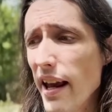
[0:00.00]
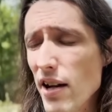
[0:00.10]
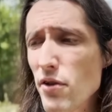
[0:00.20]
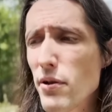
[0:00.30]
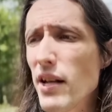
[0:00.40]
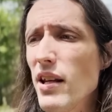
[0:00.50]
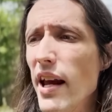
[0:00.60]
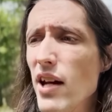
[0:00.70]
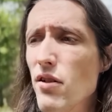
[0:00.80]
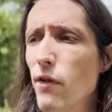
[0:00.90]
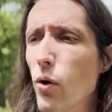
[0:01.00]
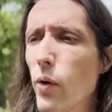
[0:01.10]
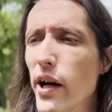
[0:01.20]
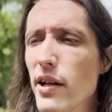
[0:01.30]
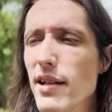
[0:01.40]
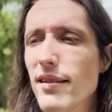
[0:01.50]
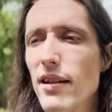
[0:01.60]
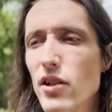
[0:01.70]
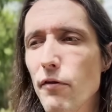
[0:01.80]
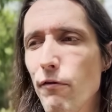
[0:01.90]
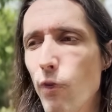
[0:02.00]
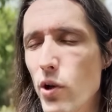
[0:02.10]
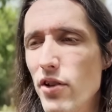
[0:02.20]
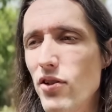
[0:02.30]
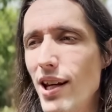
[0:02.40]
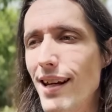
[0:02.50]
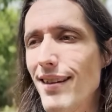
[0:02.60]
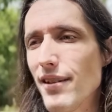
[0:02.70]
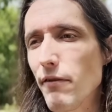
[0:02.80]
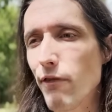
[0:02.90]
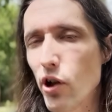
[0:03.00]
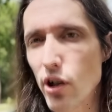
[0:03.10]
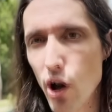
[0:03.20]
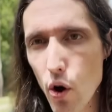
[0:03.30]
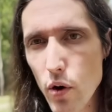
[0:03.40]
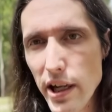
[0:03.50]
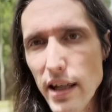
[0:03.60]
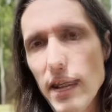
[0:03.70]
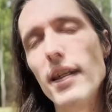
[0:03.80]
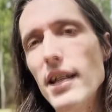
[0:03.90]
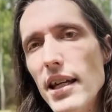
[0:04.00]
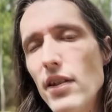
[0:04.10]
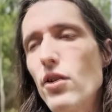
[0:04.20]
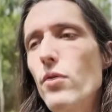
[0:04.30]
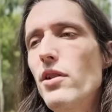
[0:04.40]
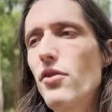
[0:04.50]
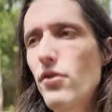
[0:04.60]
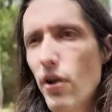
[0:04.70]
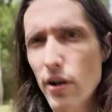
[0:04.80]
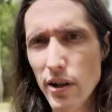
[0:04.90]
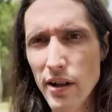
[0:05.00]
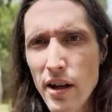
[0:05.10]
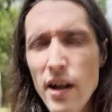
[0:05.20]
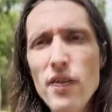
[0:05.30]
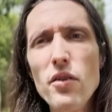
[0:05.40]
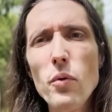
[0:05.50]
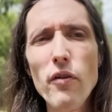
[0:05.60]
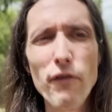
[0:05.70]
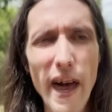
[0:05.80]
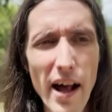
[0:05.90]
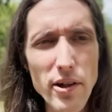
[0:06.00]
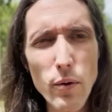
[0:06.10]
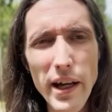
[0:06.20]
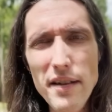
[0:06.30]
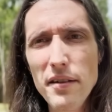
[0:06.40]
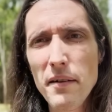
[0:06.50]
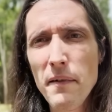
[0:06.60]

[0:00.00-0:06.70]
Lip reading: entering the age of Aquarius is forcing this Virgonian need to discern, to evaluate.